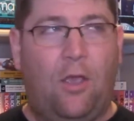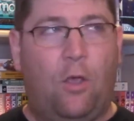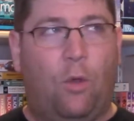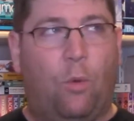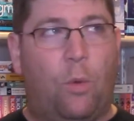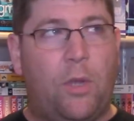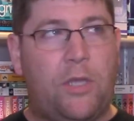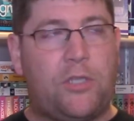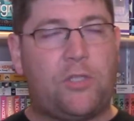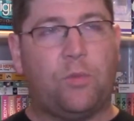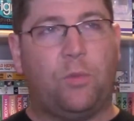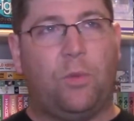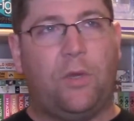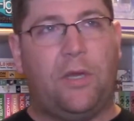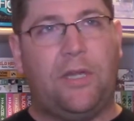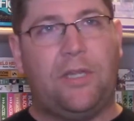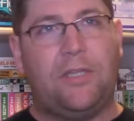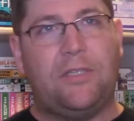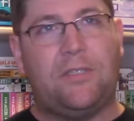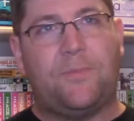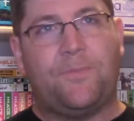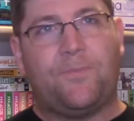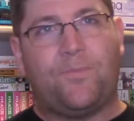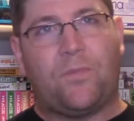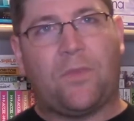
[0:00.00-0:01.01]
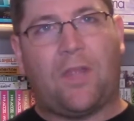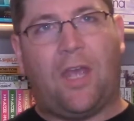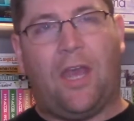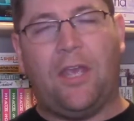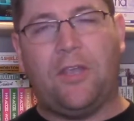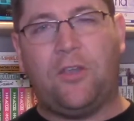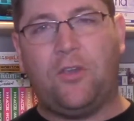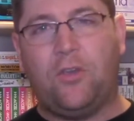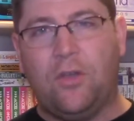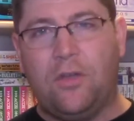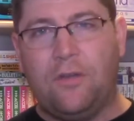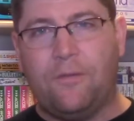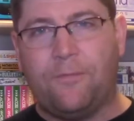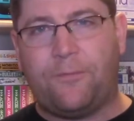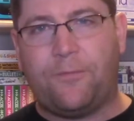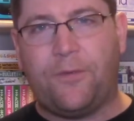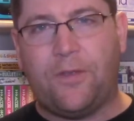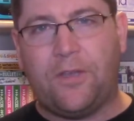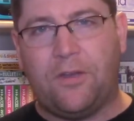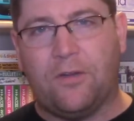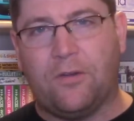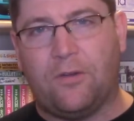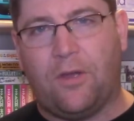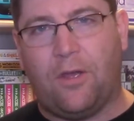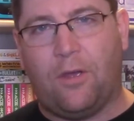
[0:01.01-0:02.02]
which was I couldn't
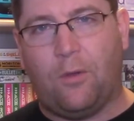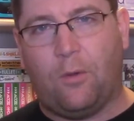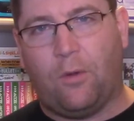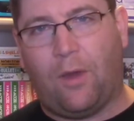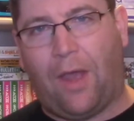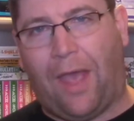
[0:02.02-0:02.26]
figure out